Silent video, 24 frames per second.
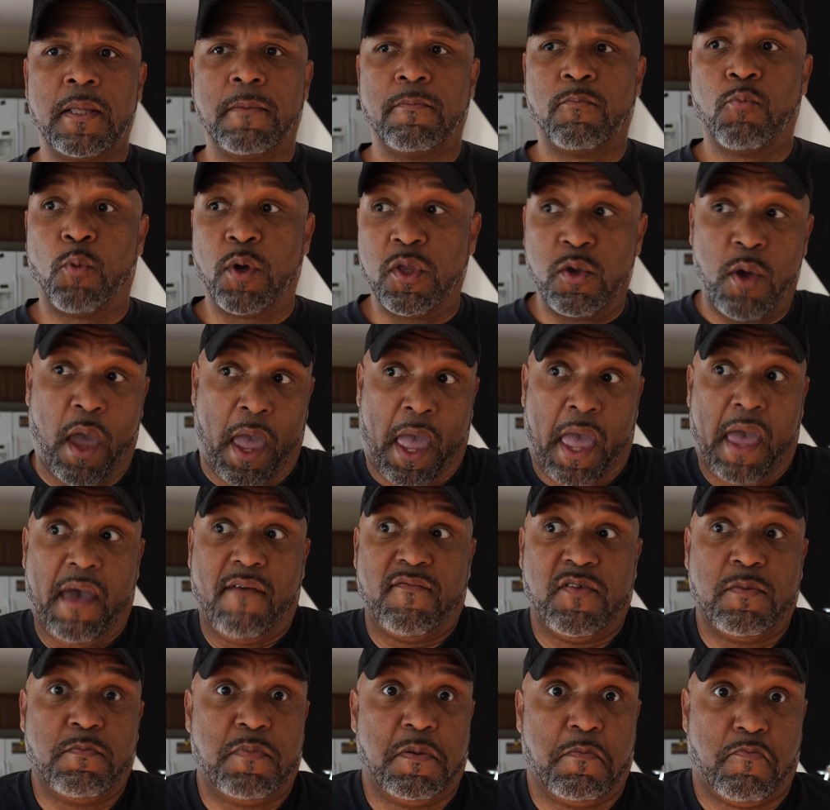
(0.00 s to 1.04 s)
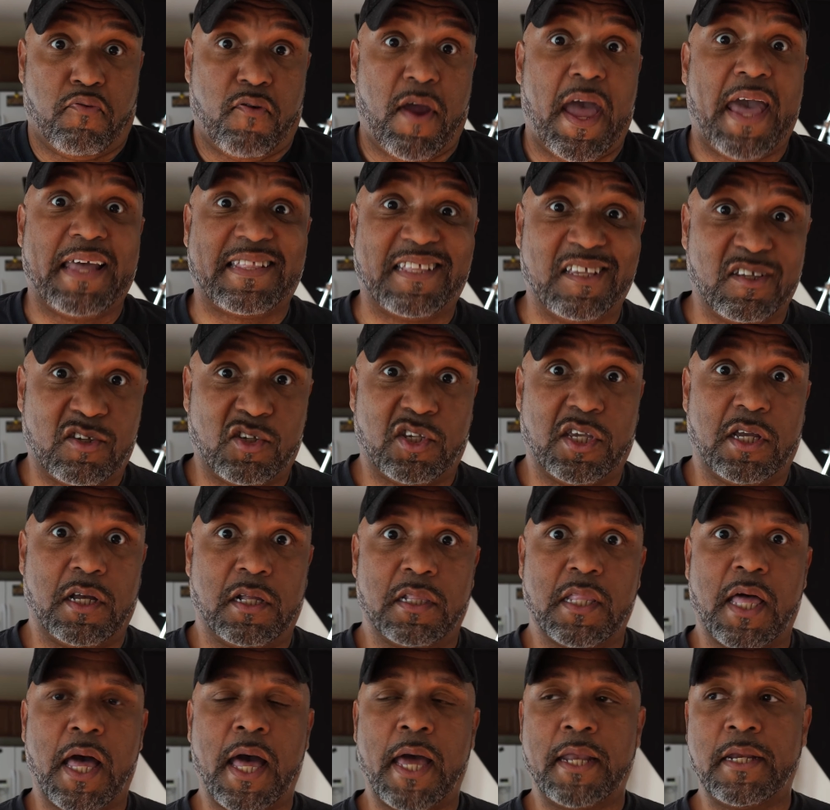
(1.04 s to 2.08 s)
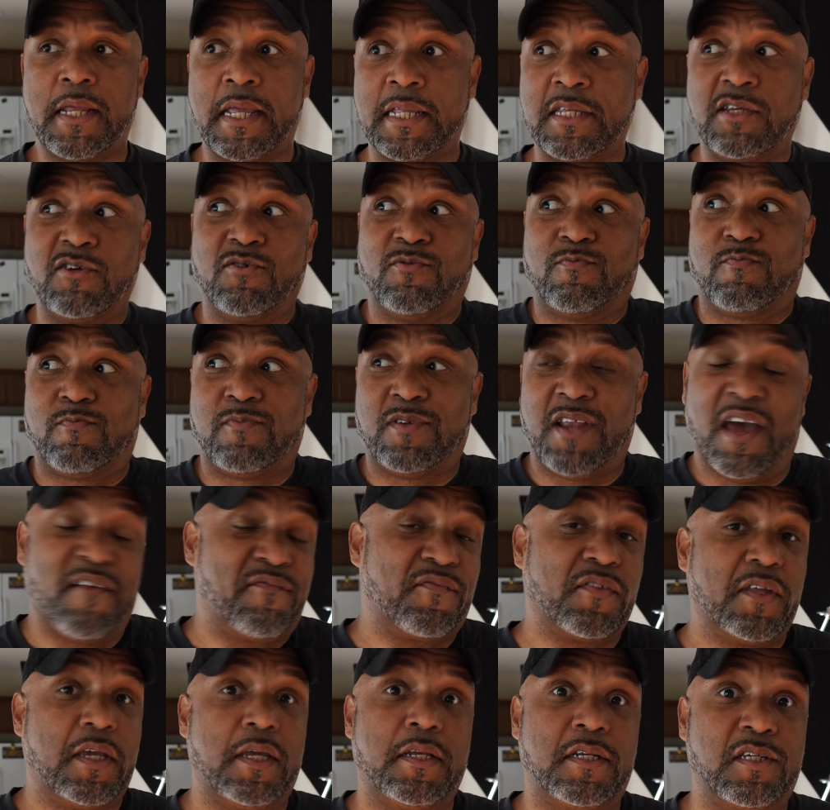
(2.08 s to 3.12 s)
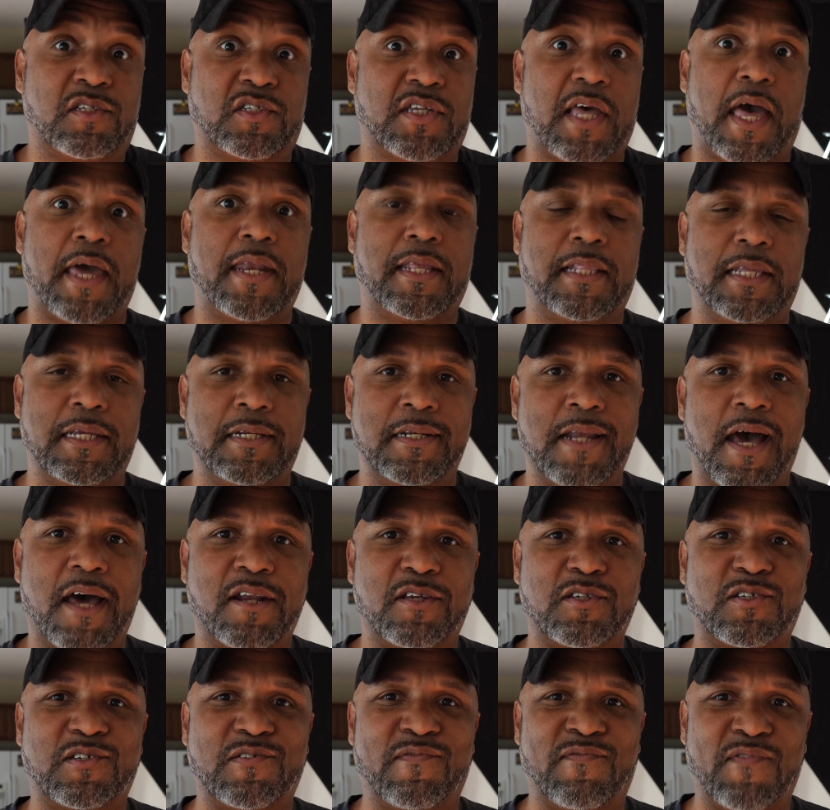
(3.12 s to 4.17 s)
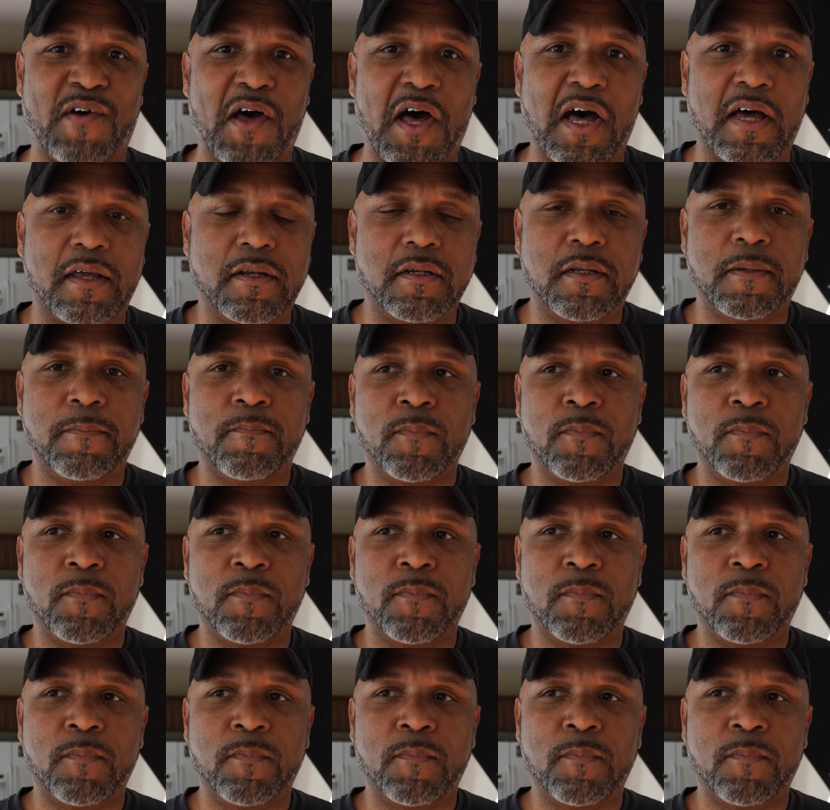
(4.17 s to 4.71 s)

when you haven't been practicing a lot and you're definitely decidedly not a savant,